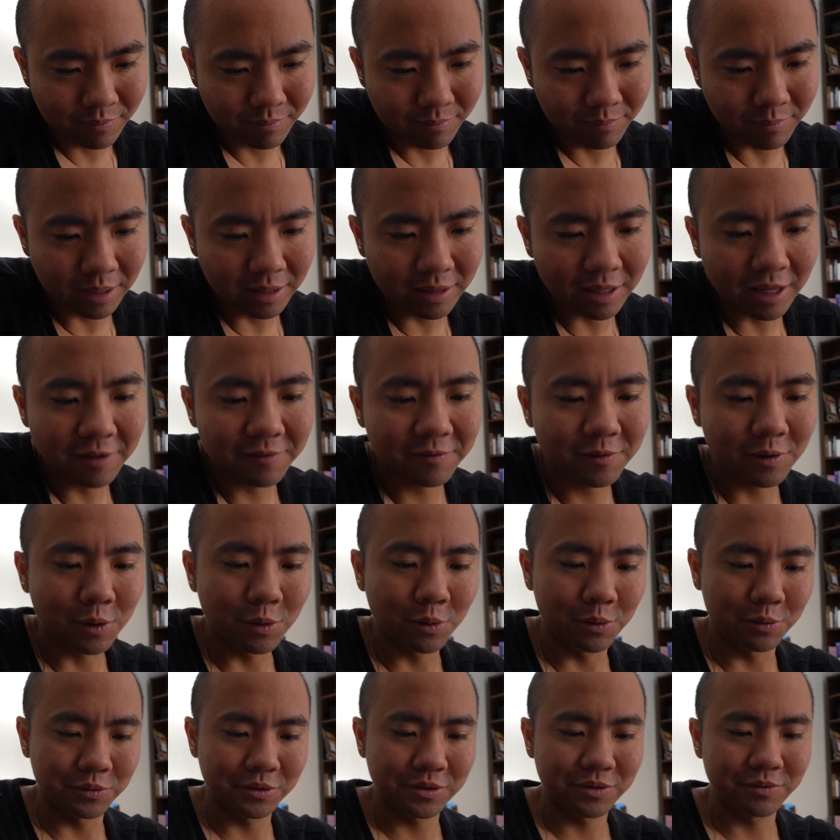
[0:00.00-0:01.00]
life
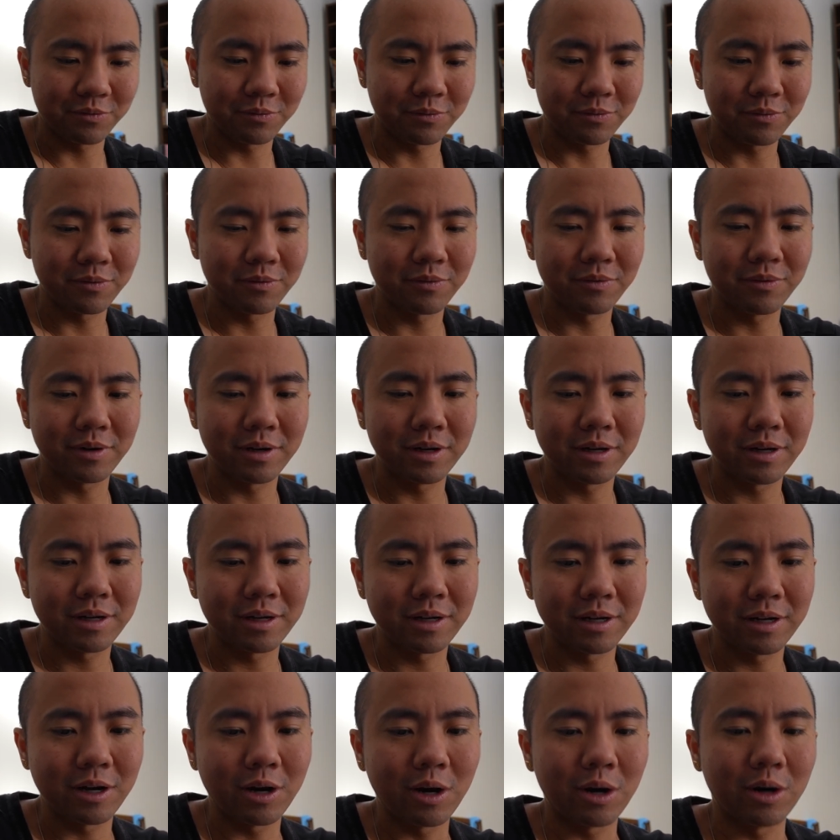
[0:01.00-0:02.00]
goals
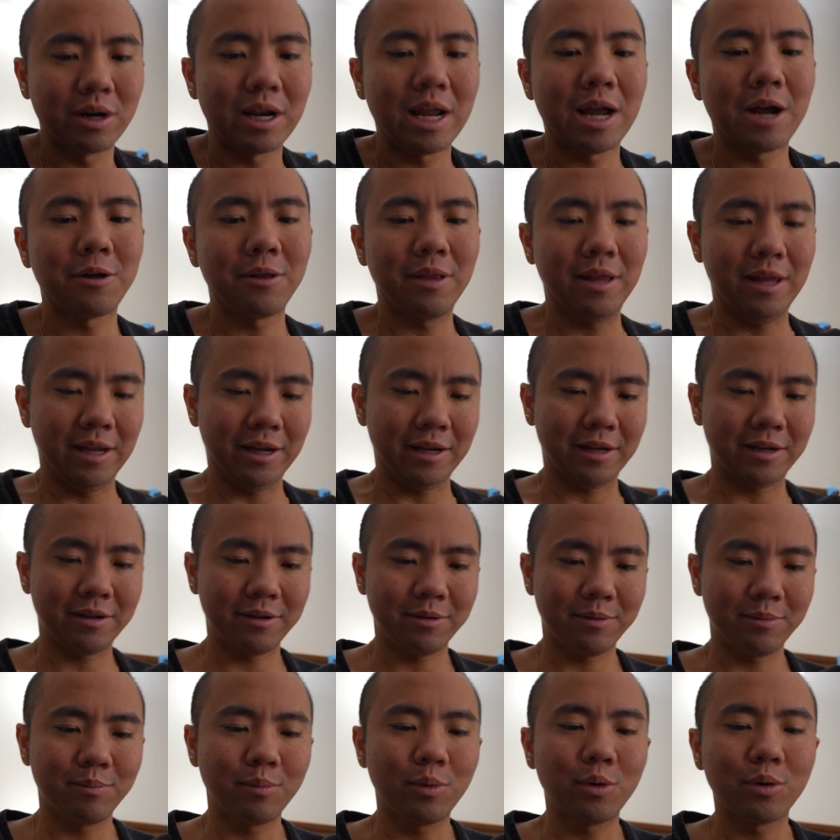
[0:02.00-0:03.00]
are now like
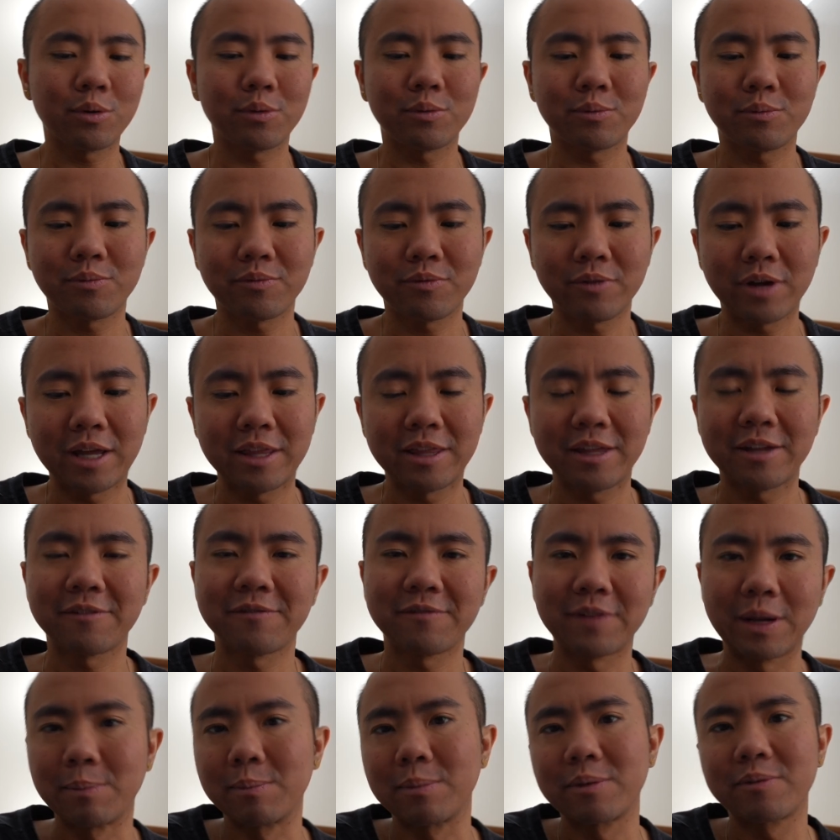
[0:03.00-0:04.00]
more, I think,
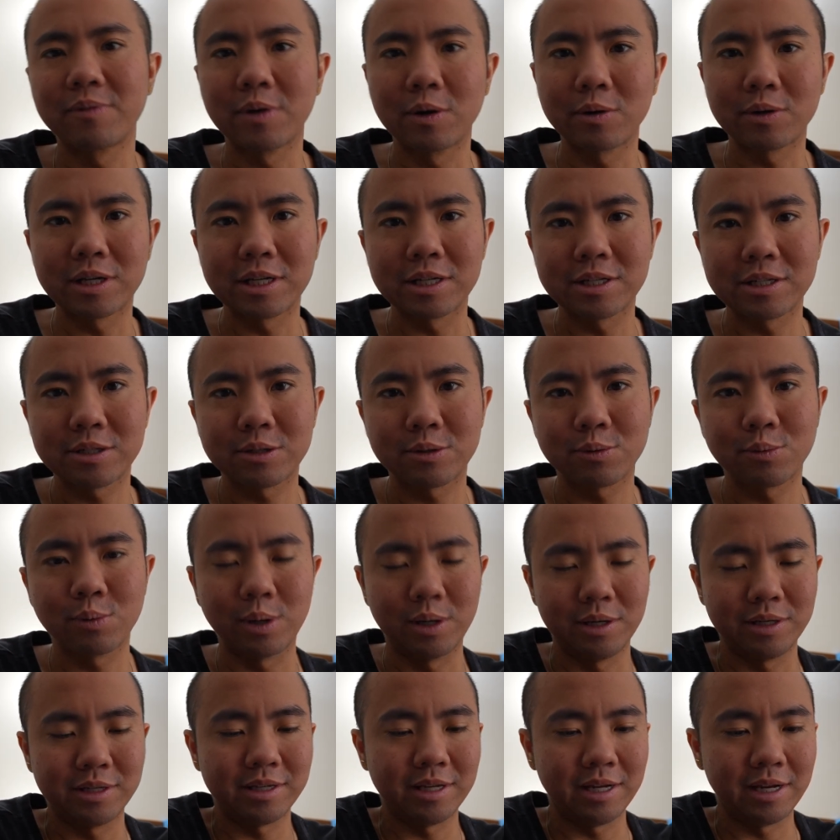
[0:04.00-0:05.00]
family focused, where
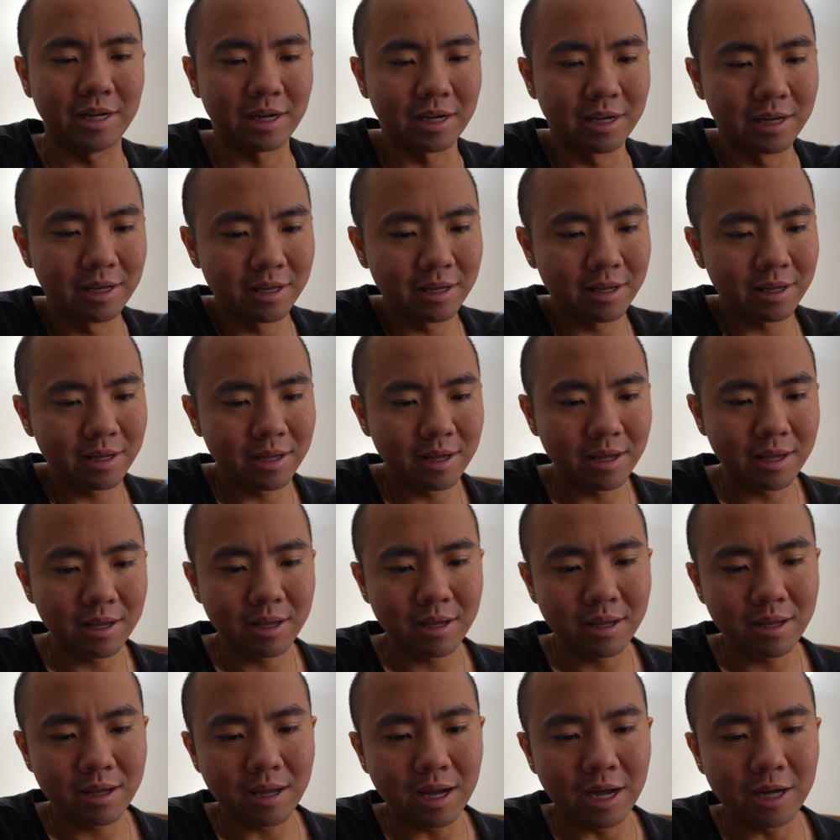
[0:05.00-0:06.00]
it's like
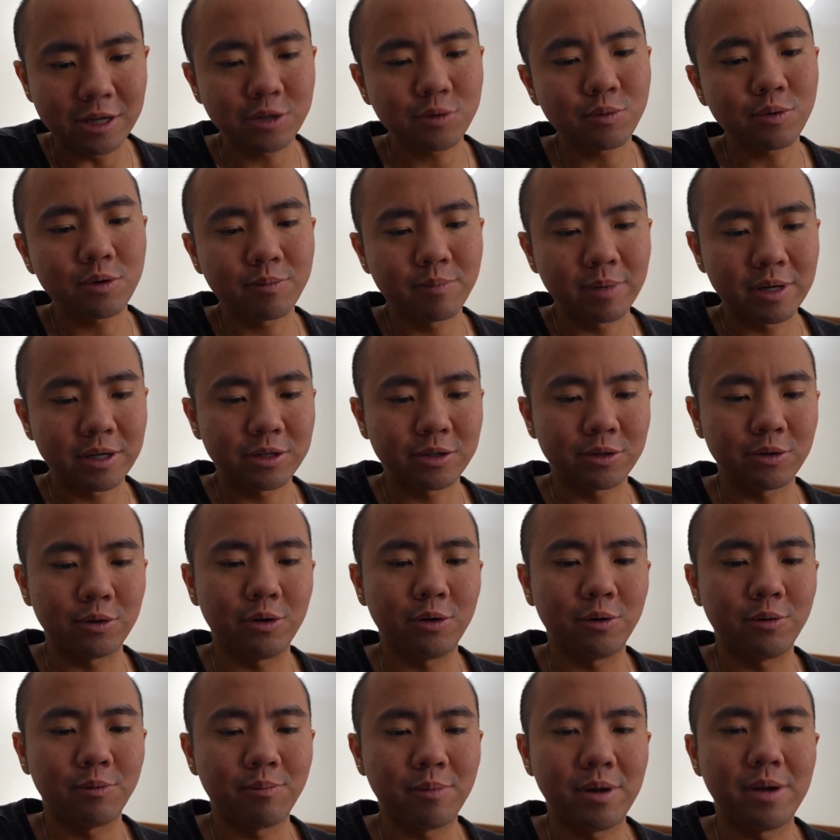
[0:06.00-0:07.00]
I just want to make
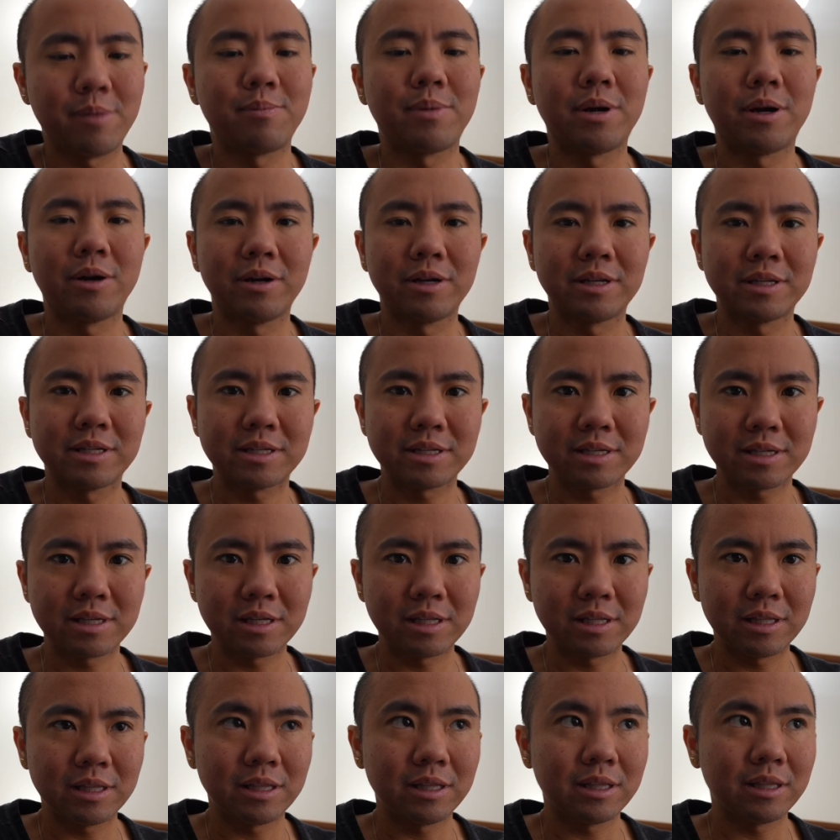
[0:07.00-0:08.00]
sure my parents
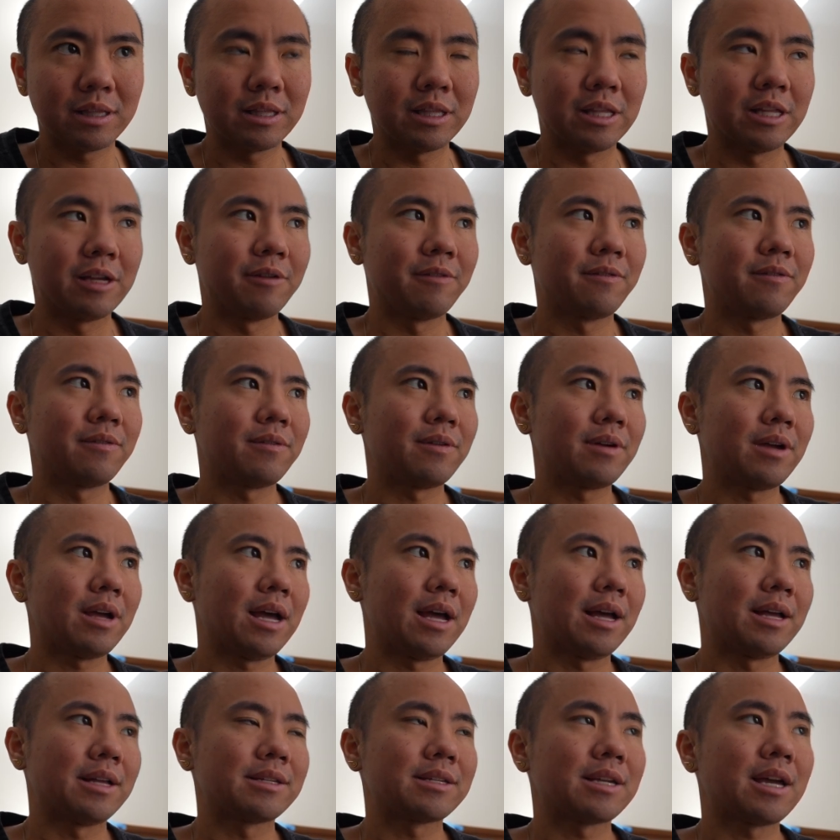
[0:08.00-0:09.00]
live
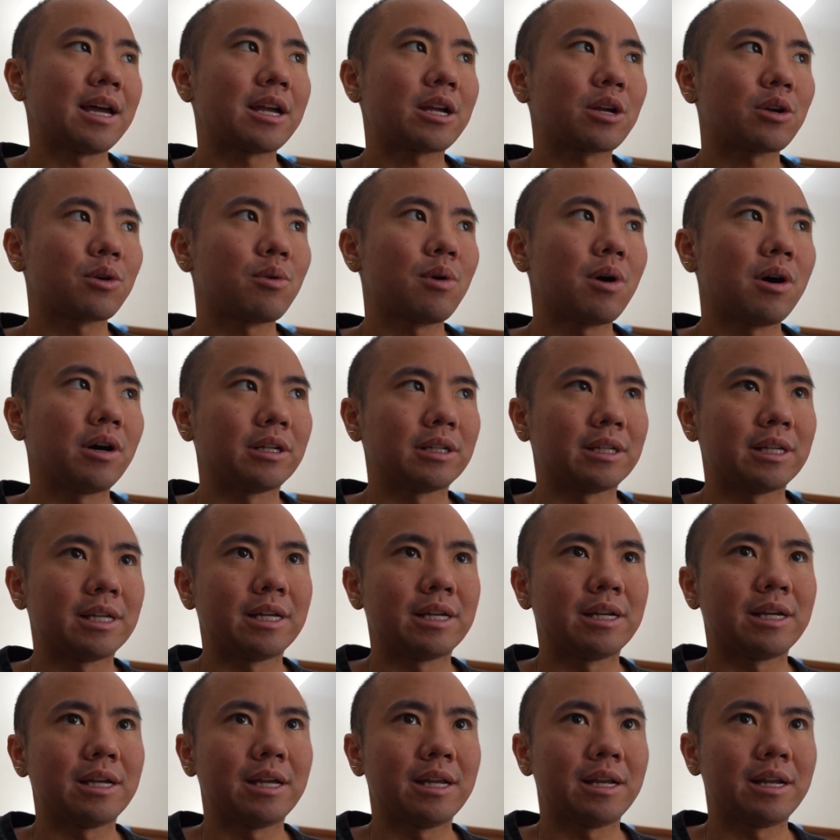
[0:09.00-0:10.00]
as high
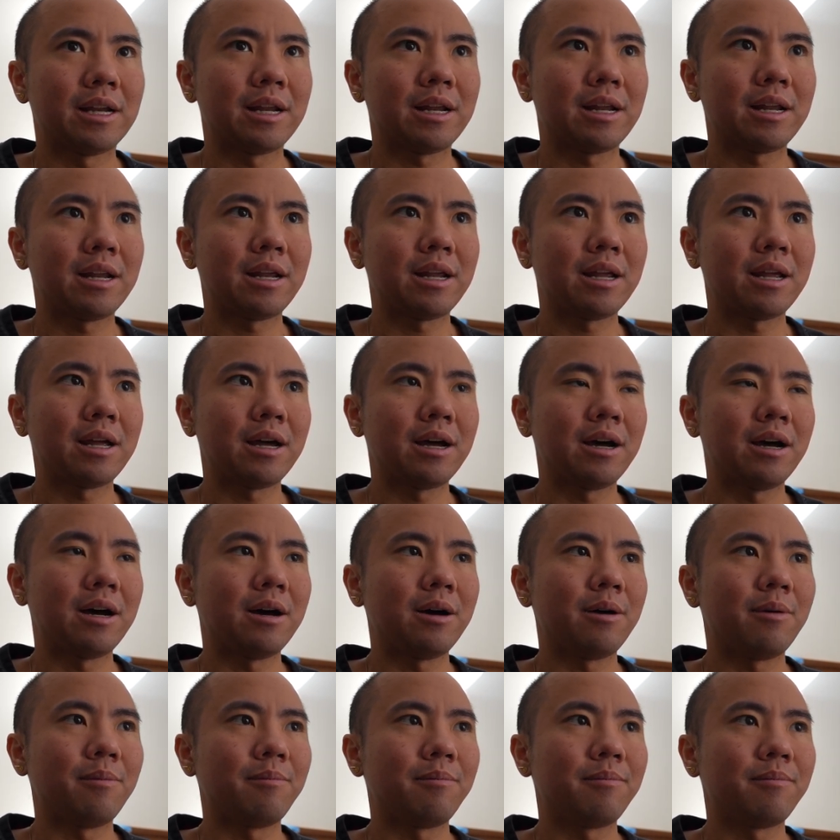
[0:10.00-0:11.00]
quality and
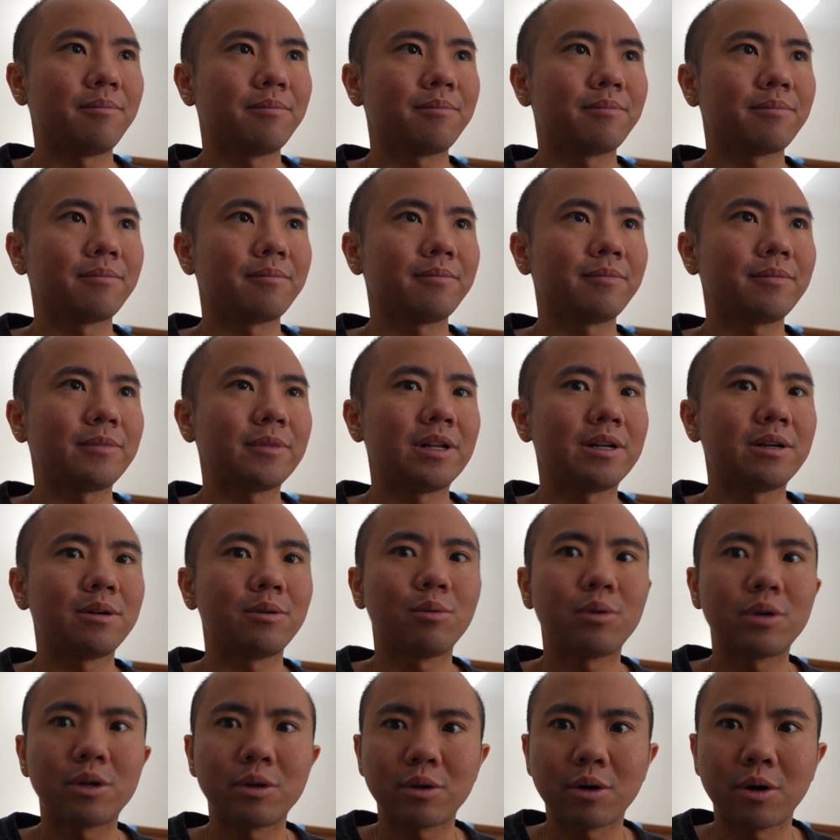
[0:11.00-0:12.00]
um,
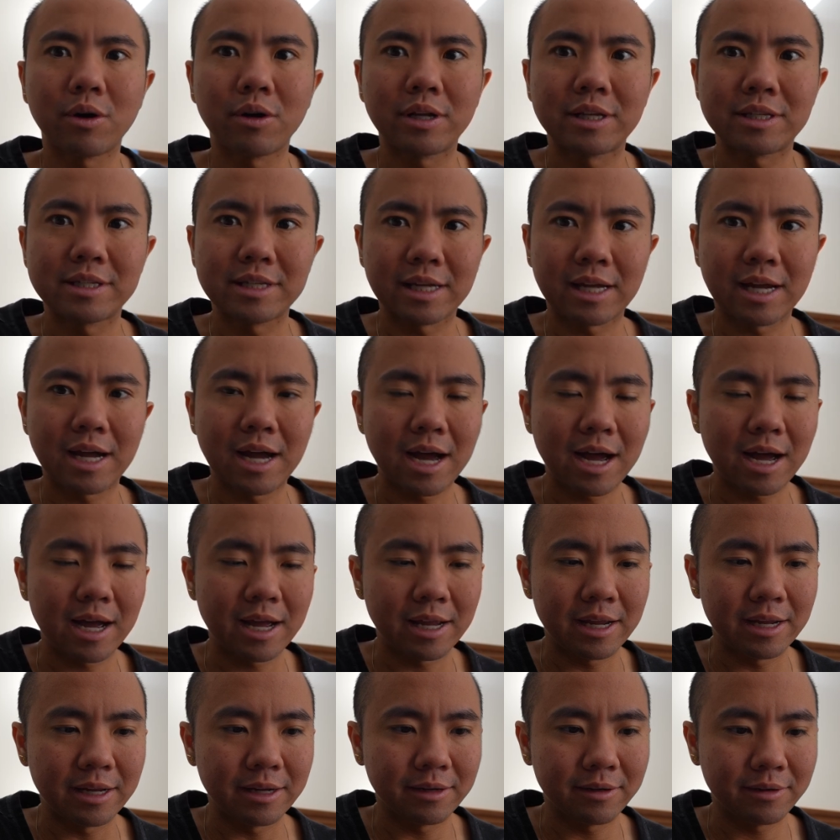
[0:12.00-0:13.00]
what do you call it? It's like a
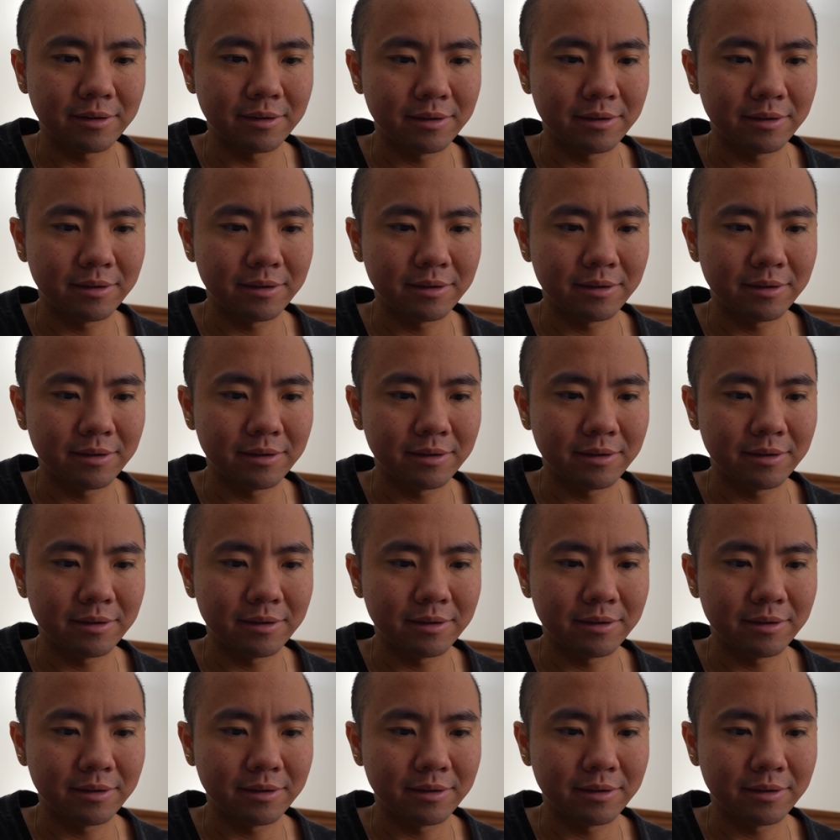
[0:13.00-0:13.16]
high